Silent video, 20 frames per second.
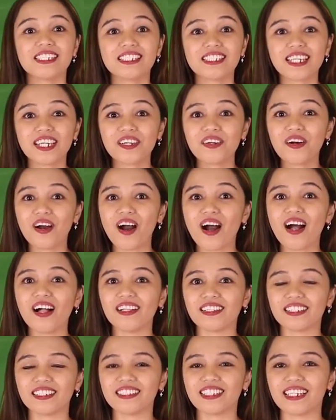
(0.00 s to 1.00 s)
See you
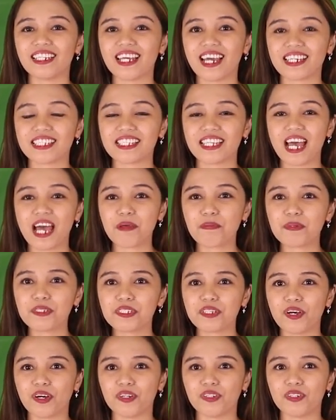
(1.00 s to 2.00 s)
all in the next
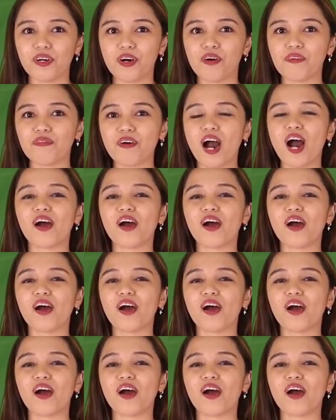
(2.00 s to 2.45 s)
episode of